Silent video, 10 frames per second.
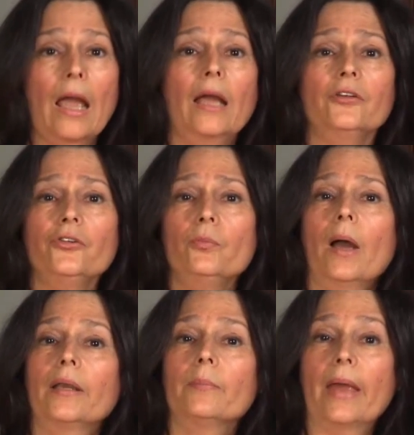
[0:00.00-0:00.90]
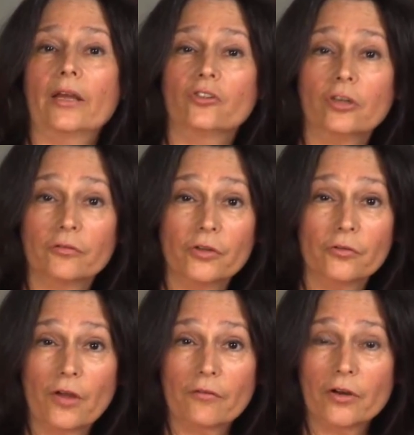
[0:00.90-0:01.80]
As you might imagine, if
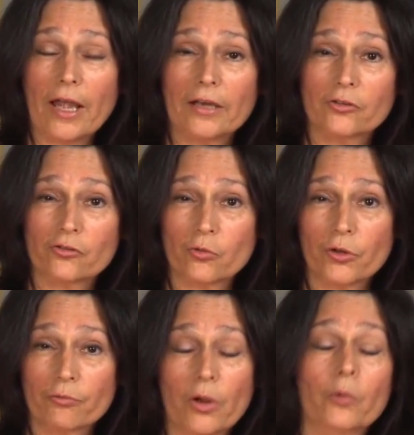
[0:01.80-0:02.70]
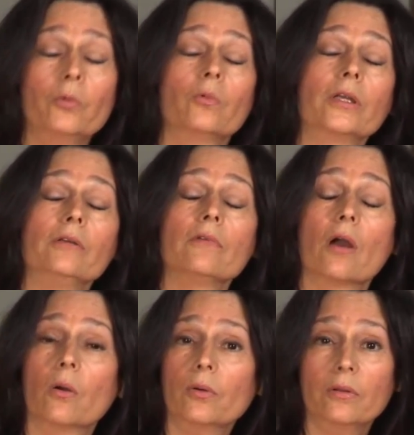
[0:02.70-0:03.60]
you've ever had a sore throat, when you
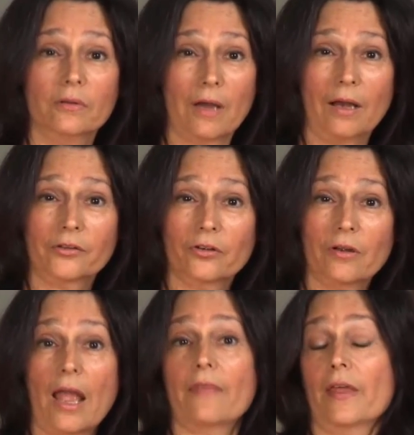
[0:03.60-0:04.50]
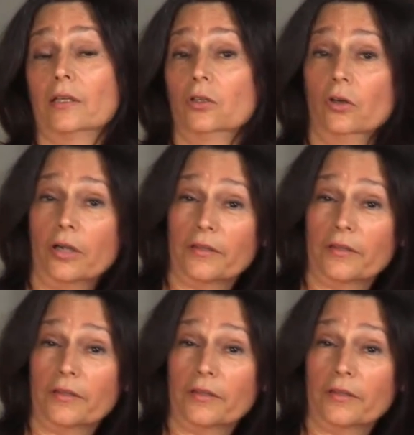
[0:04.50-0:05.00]
go to the doctor and they look